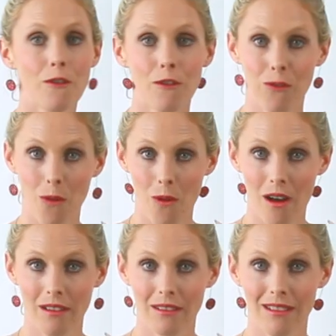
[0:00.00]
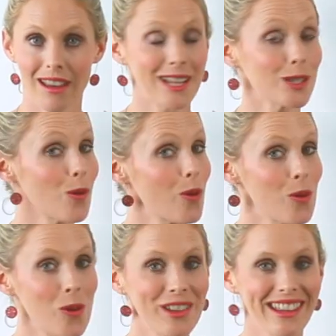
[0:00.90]
4. It's
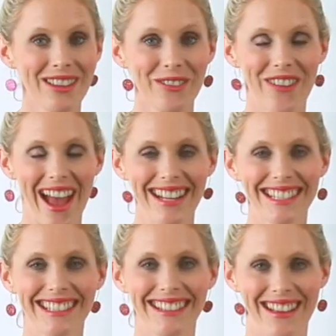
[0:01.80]
all in the fact